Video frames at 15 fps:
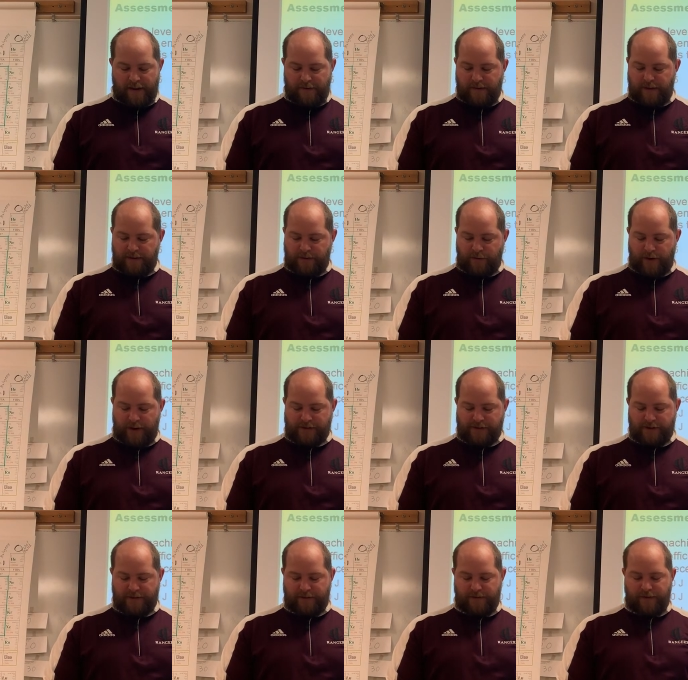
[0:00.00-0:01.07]
these
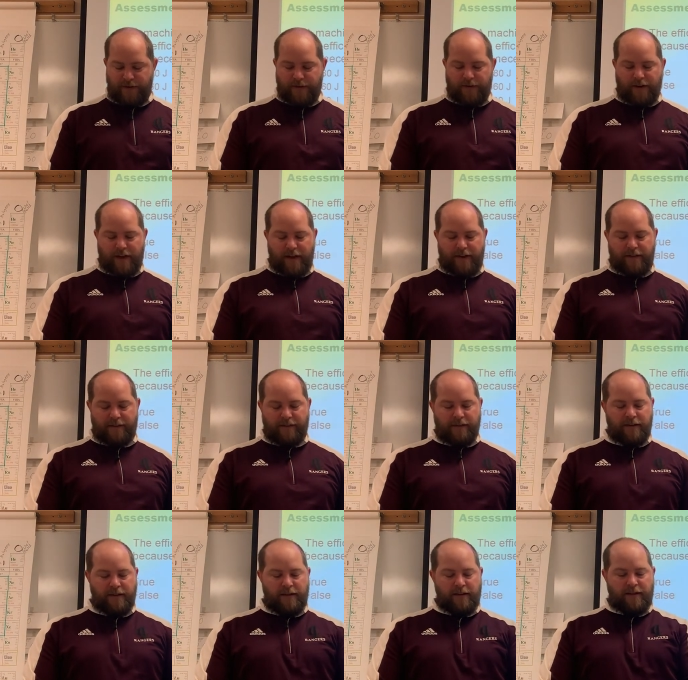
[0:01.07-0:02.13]
questions for you guys.
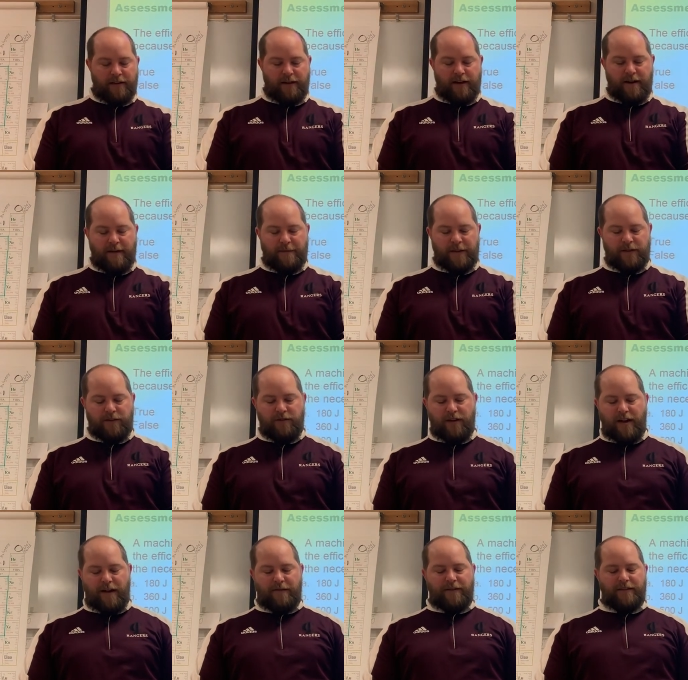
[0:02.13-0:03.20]
You do
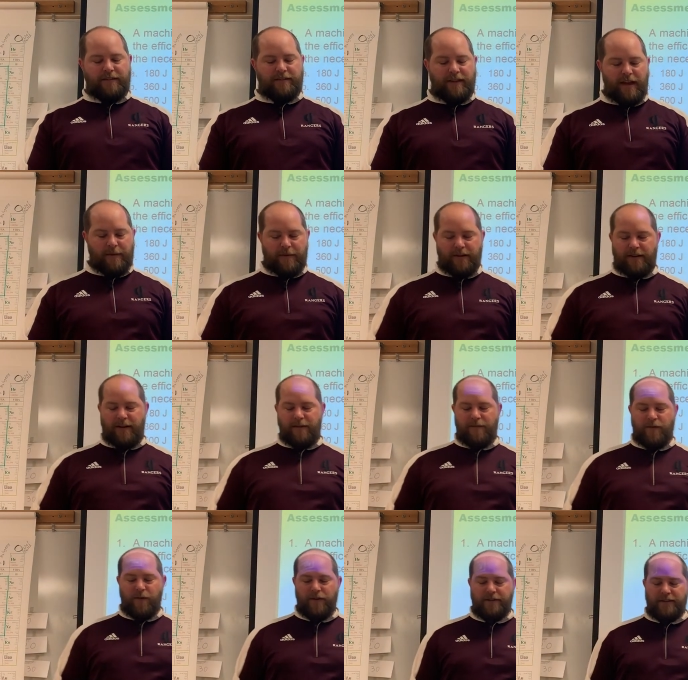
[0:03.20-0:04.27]
have an assignment on
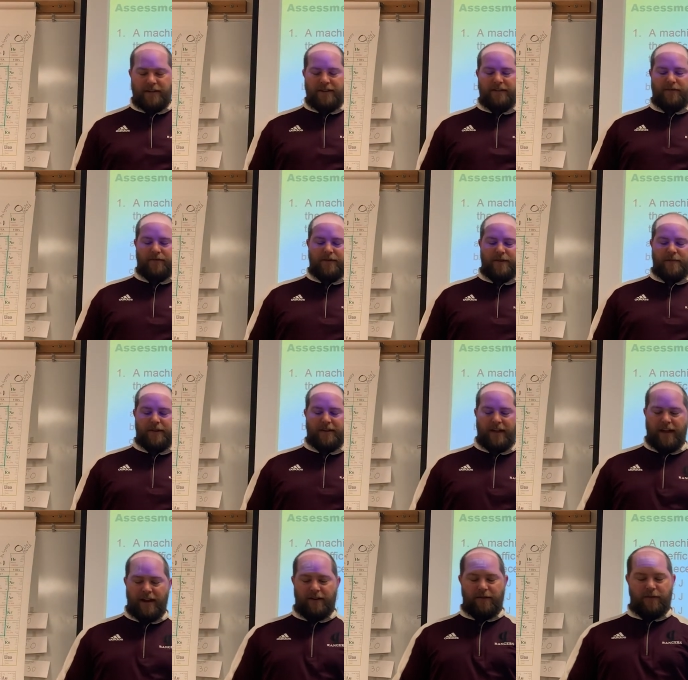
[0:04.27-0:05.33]
14.3
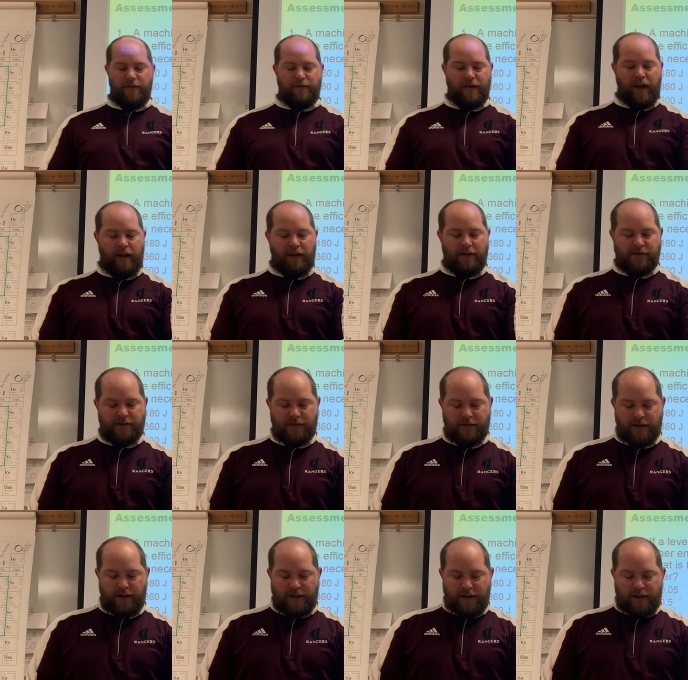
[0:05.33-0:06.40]
mechanical advantage.
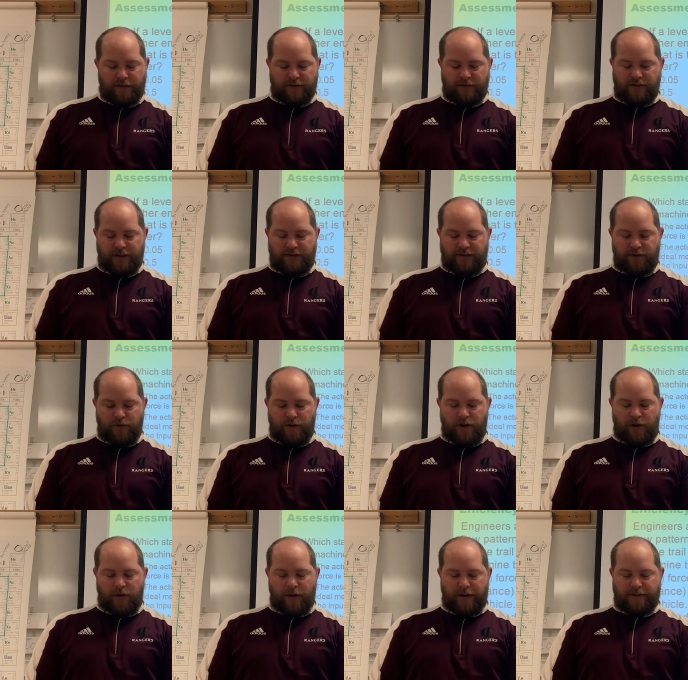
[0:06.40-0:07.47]
So just doing a
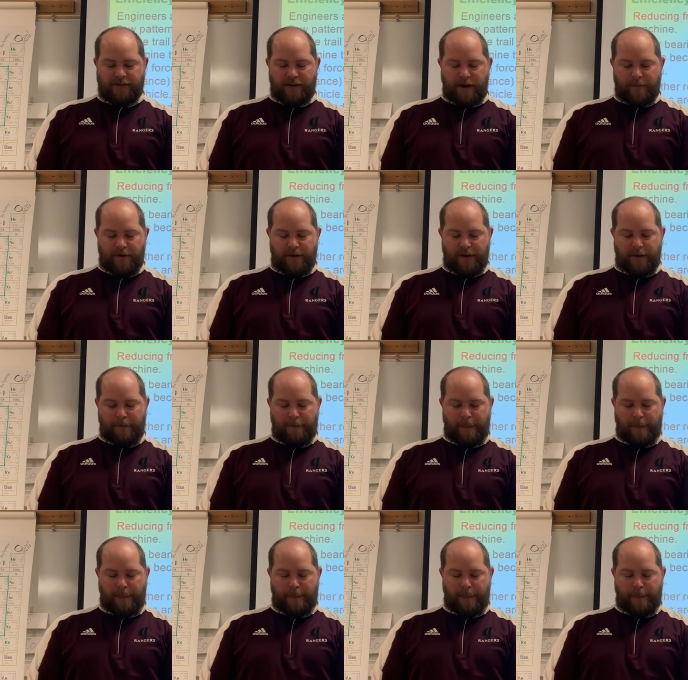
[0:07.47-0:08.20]
quick summary.